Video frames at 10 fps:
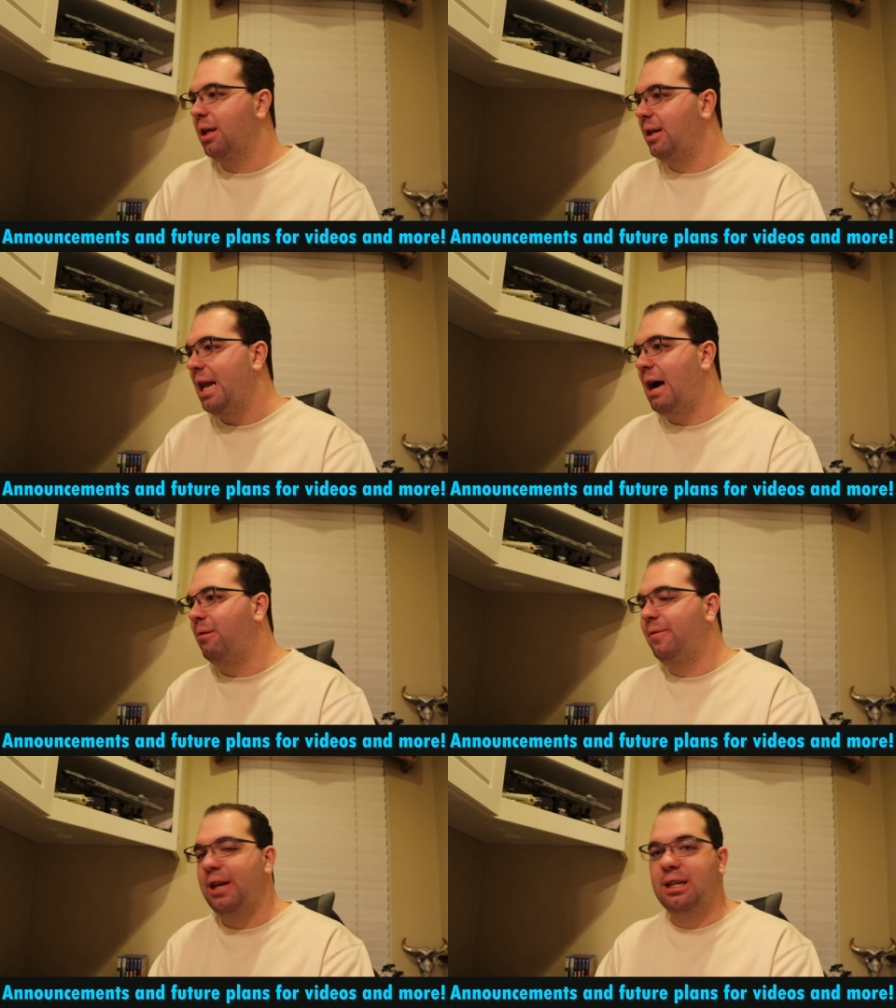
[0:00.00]

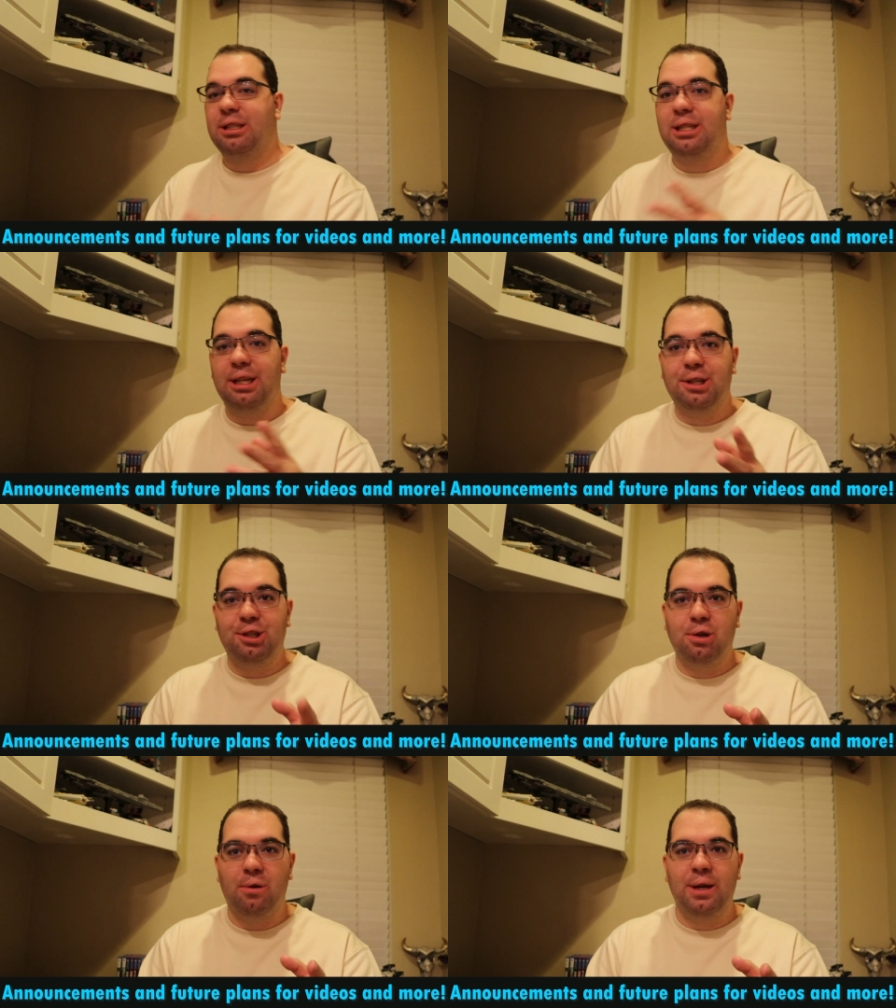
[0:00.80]
Now, if you guys did
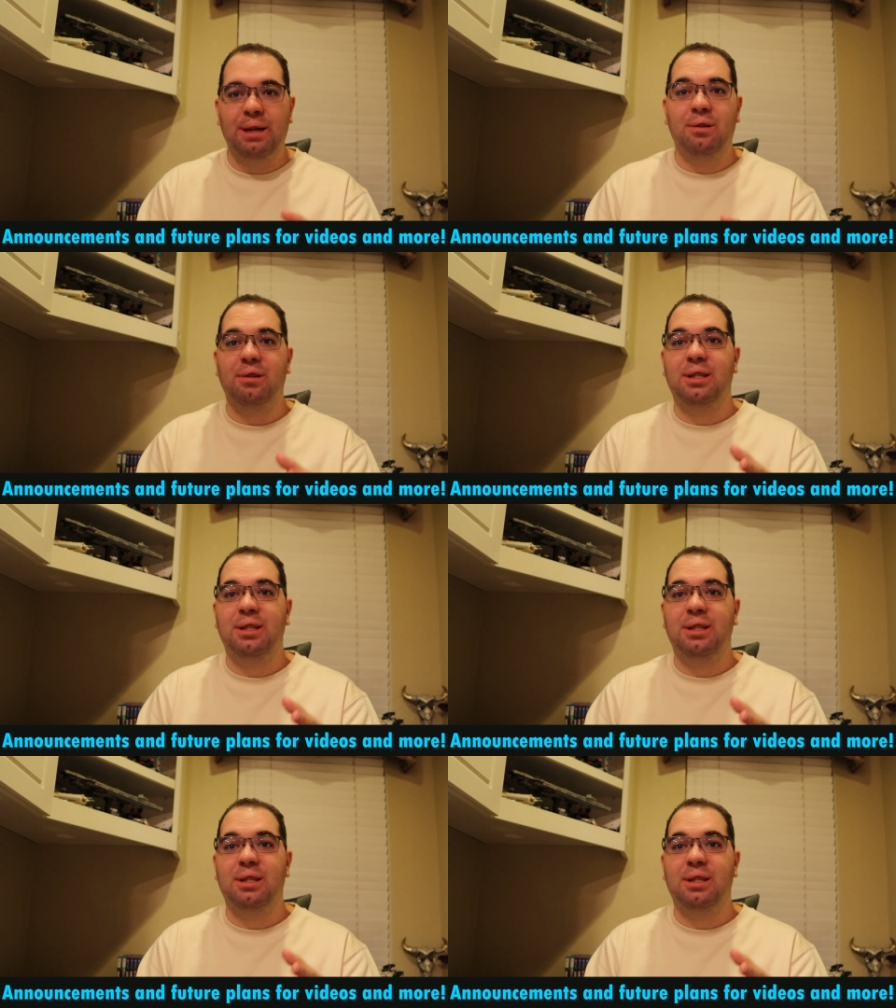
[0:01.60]
enjoy and you